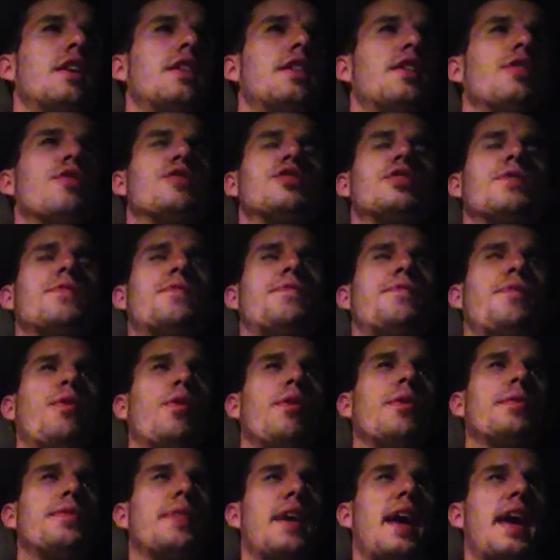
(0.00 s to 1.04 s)
And there's a
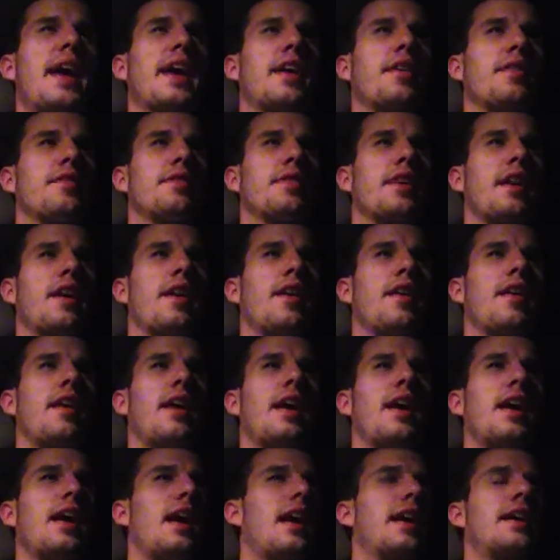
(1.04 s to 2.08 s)
fourth anchor there,
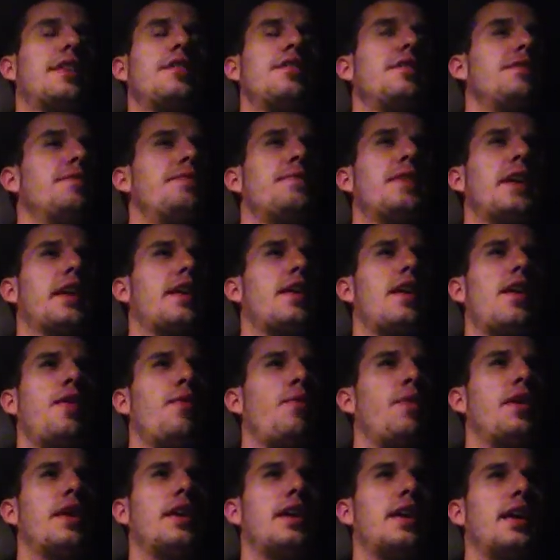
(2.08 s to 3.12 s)
and I couldn't figure
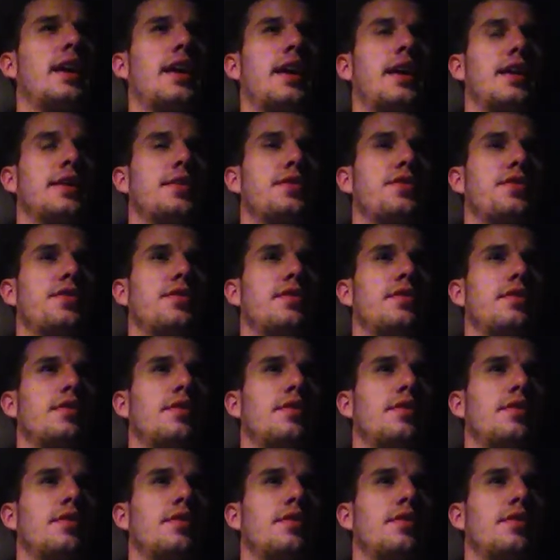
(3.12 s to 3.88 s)
out what it is.